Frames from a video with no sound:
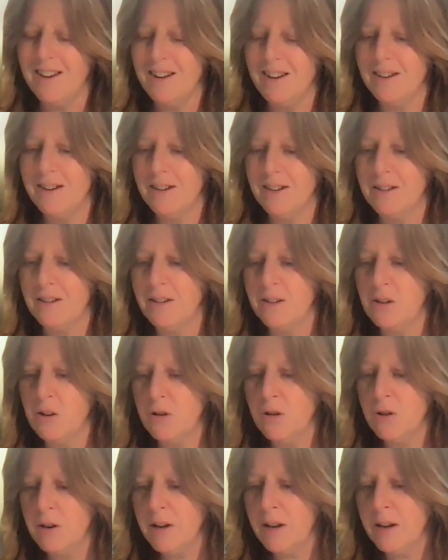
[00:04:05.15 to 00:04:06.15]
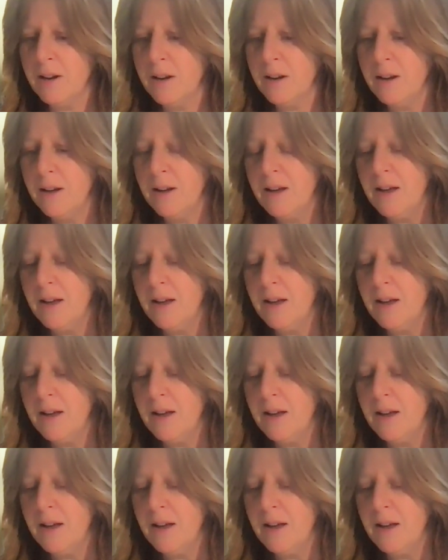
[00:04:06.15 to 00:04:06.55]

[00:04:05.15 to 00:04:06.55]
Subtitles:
learning.